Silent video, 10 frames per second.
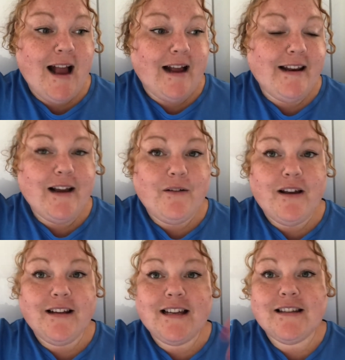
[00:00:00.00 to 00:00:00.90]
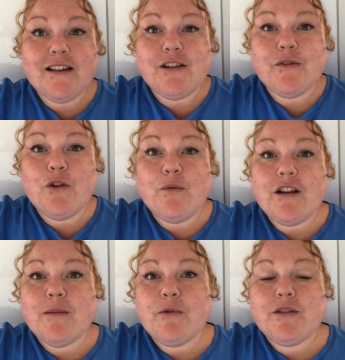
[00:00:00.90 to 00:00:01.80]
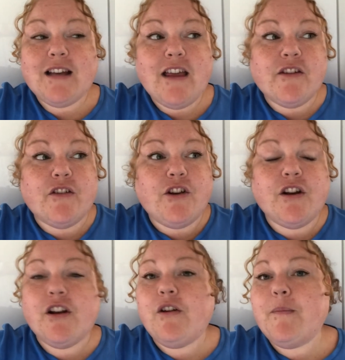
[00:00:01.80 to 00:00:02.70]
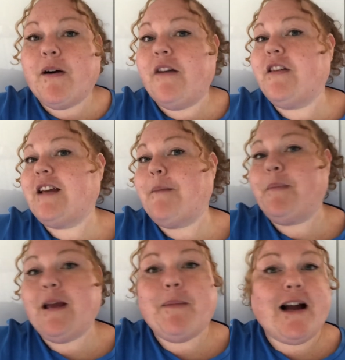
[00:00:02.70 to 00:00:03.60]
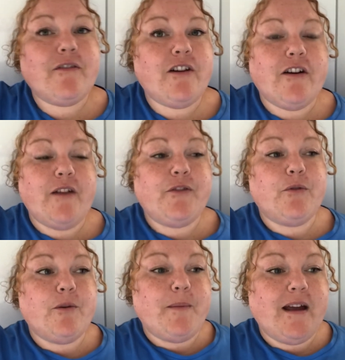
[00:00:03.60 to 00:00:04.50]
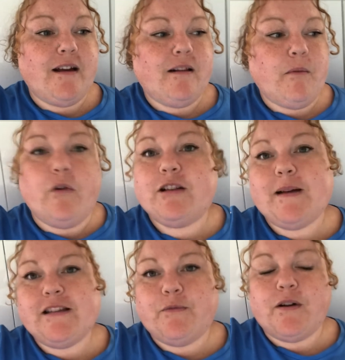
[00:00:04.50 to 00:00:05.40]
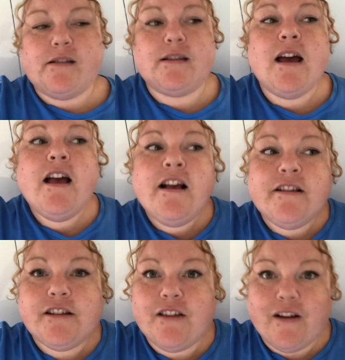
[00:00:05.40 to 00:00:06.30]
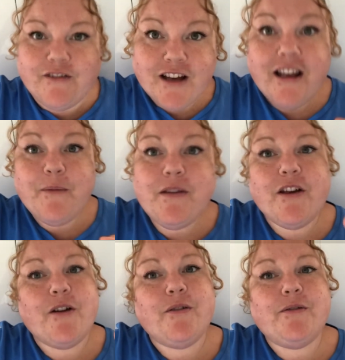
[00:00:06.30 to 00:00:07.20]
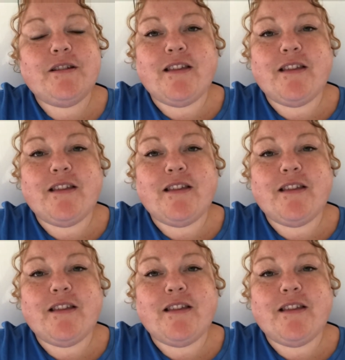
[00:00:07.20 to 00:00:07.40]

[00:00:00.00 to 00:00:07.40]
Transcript: And now, like, Tesco's have got rid of them altogether. And you can only buy the 10p bag for life or the big, more expensive ones. So they've done it with those.